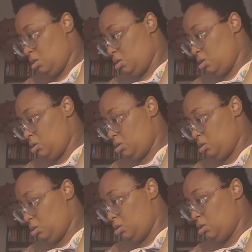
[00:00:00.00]

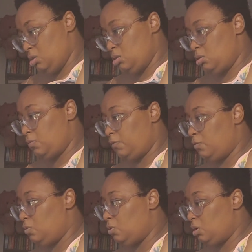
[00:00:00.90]
this is
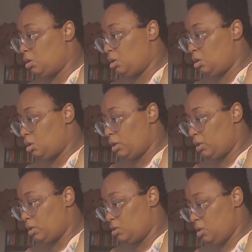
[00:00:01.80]
for, I
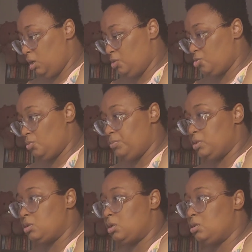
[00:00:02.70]
guess, angel
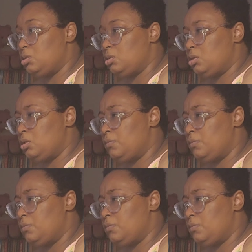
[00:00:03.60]
biscuits,